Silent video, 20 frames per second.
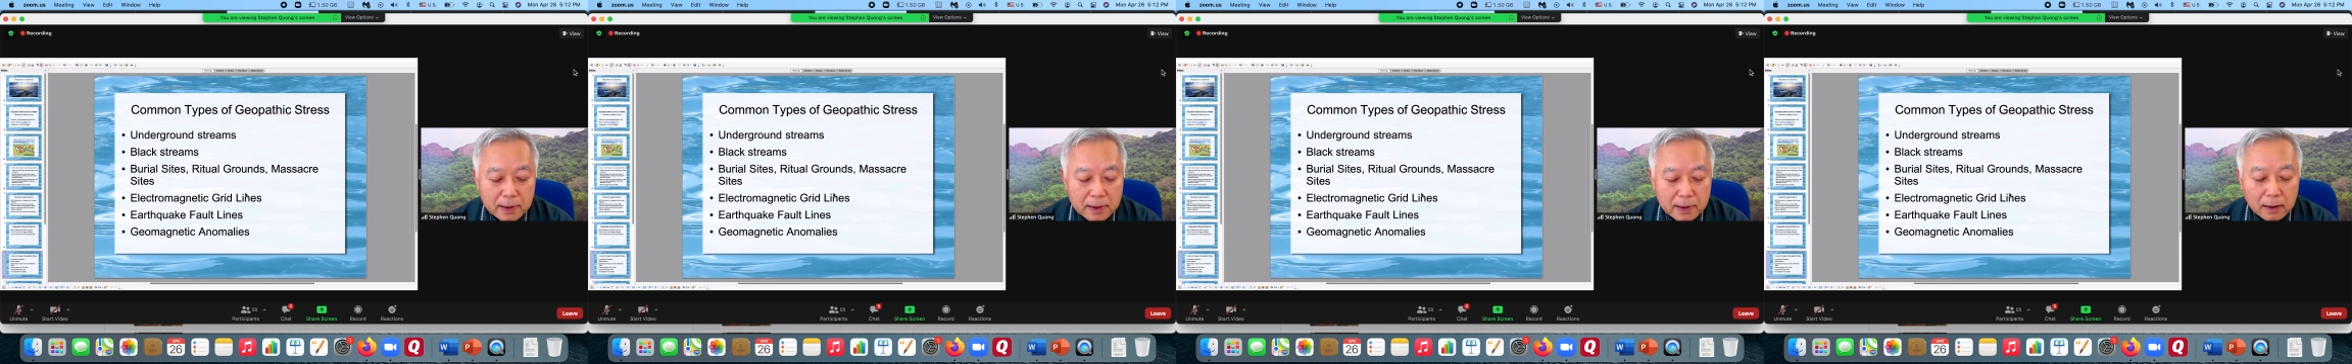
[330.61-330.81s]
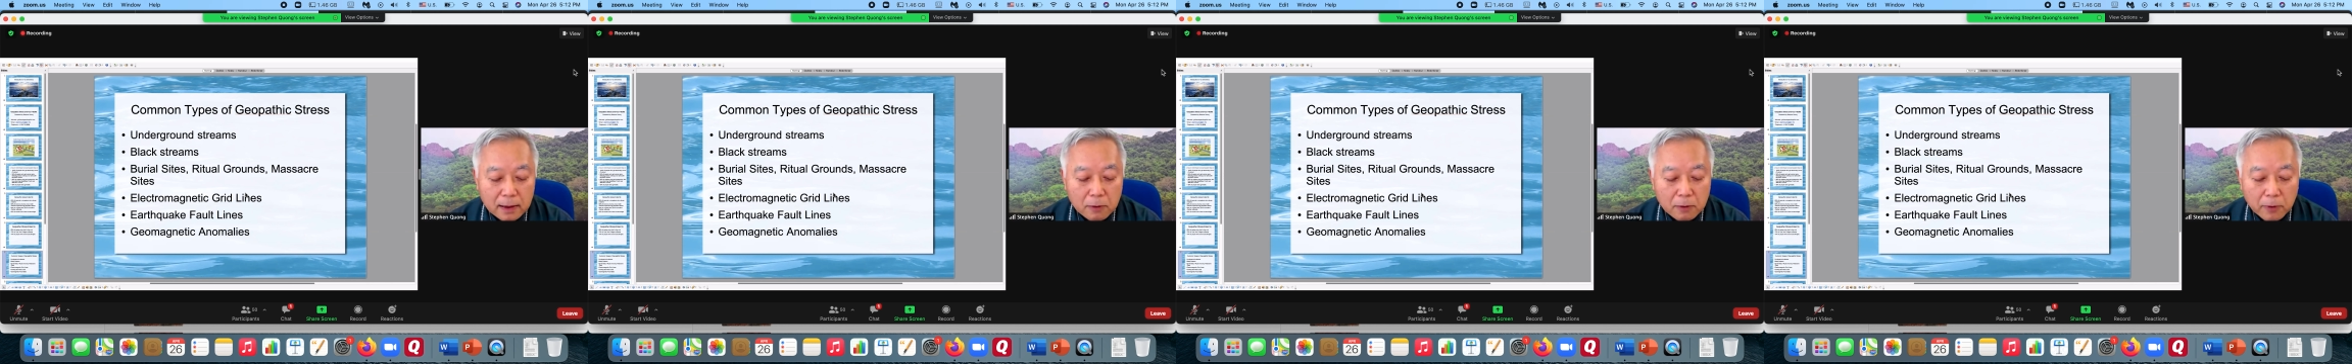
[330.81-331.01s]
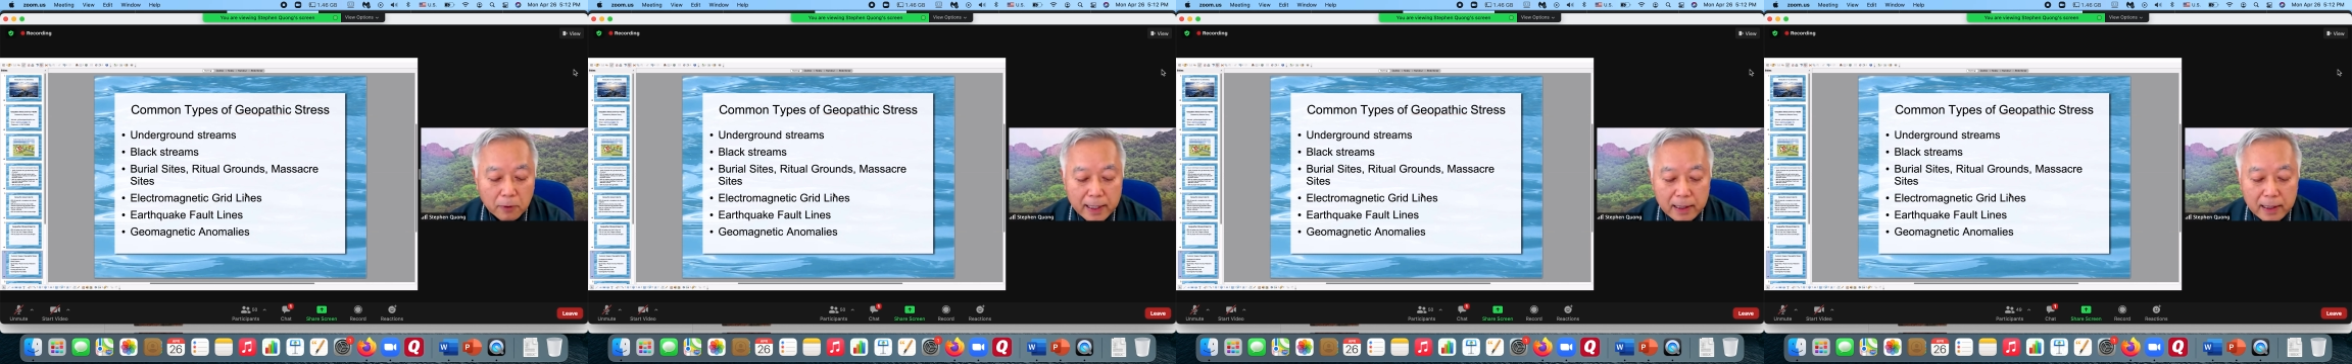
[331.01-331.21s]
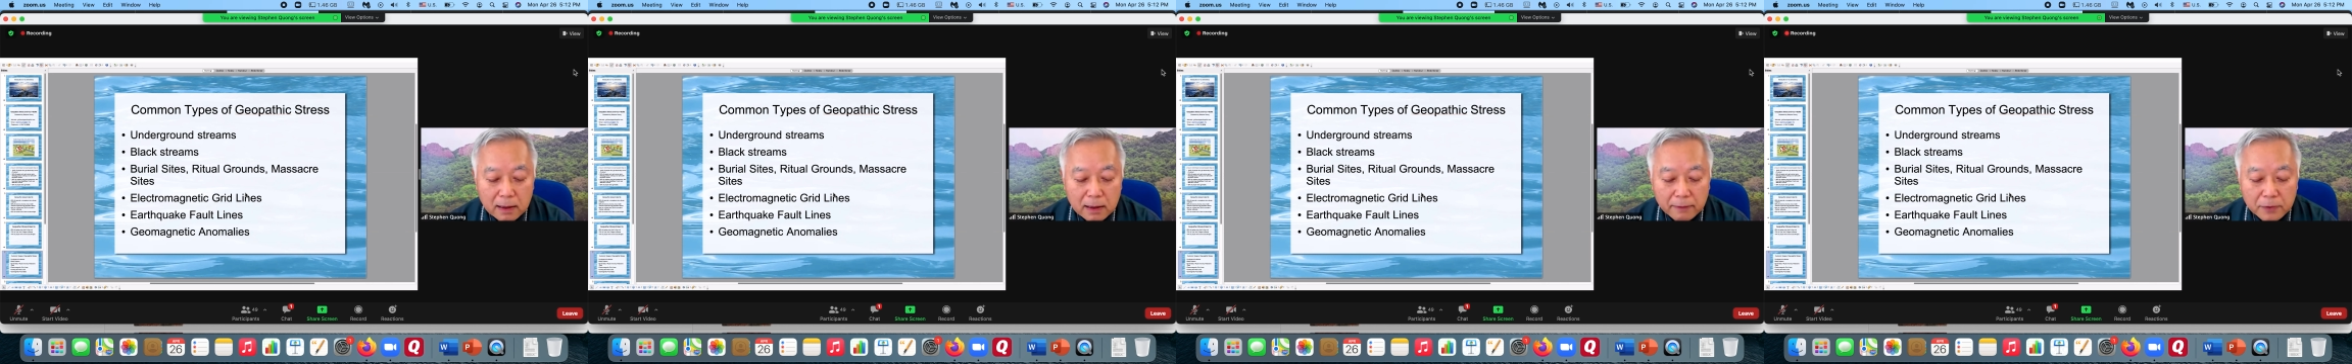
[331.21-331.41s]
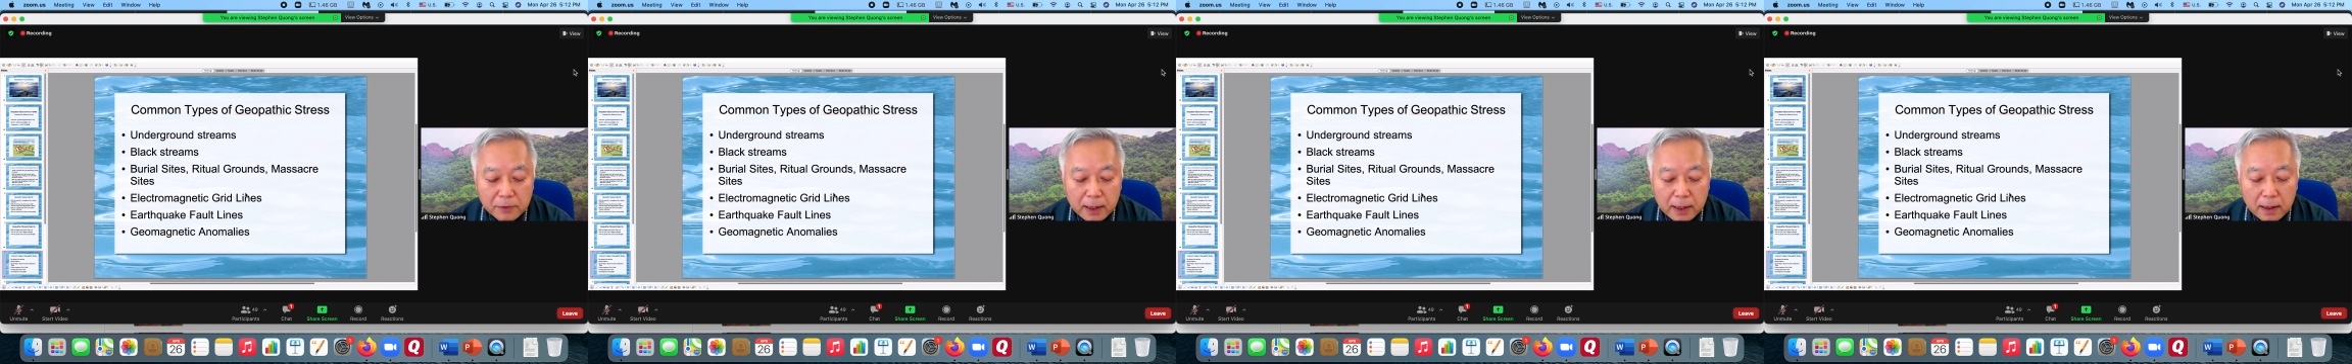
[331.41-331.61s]
and grinding
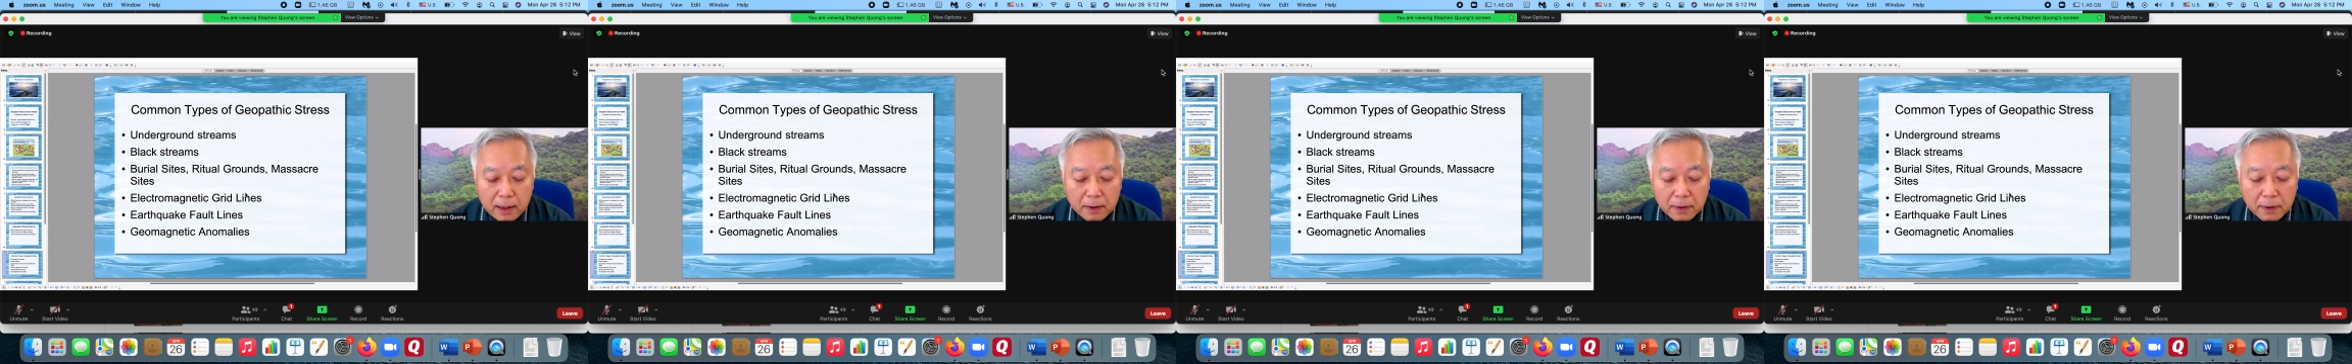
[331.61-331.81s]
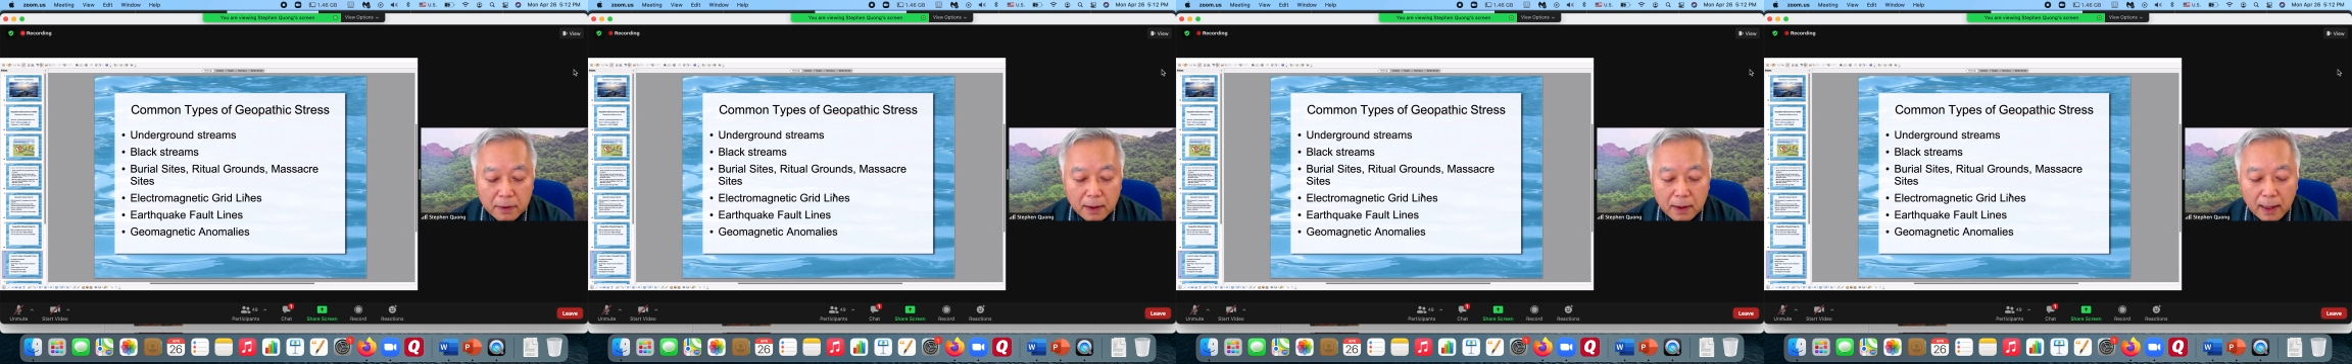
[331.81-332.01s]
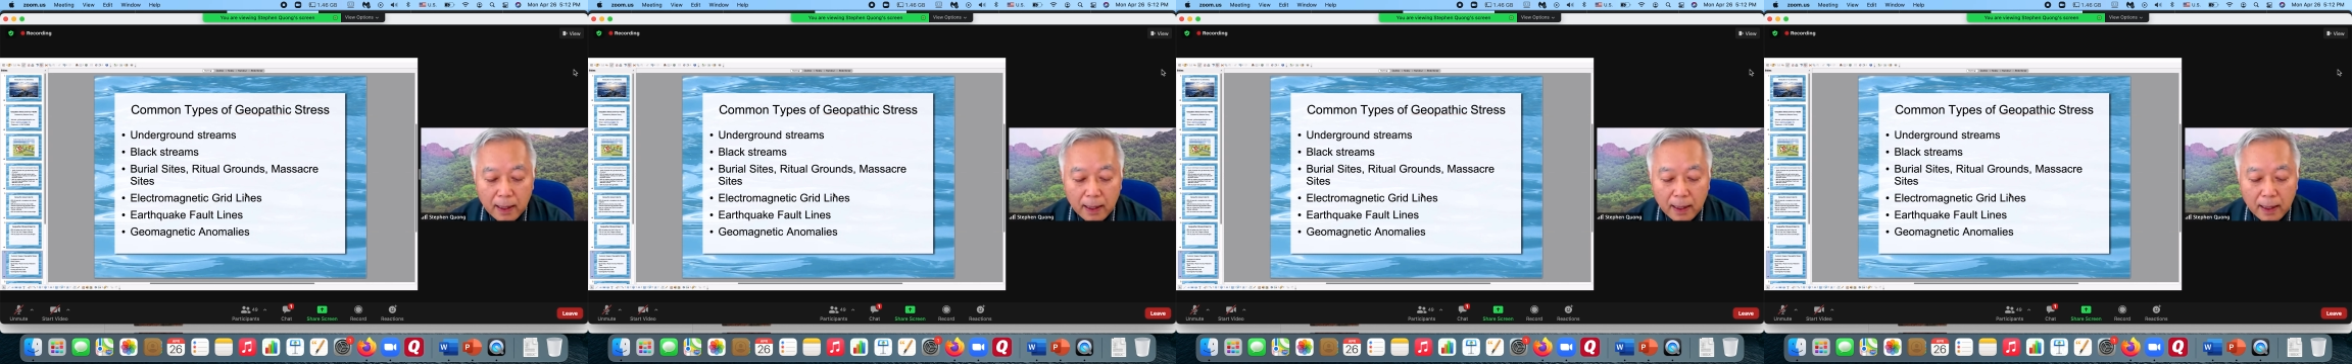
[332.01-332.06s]
of teeth.